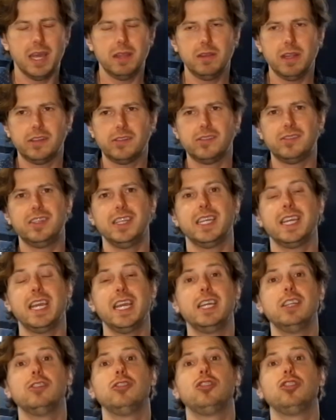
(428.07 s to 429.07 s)
and let's
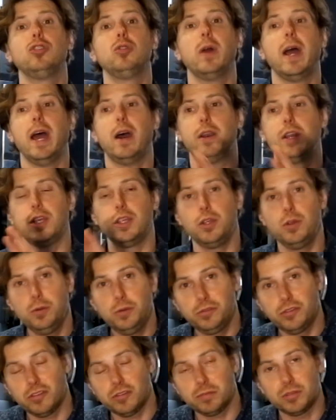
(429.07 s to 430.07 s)
dig into how to
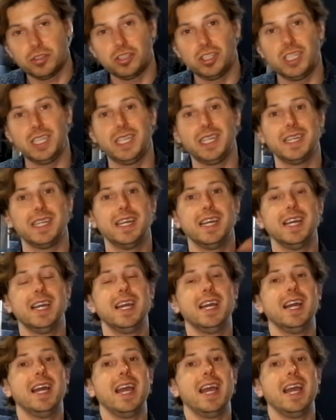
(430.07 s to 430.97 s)
use this machine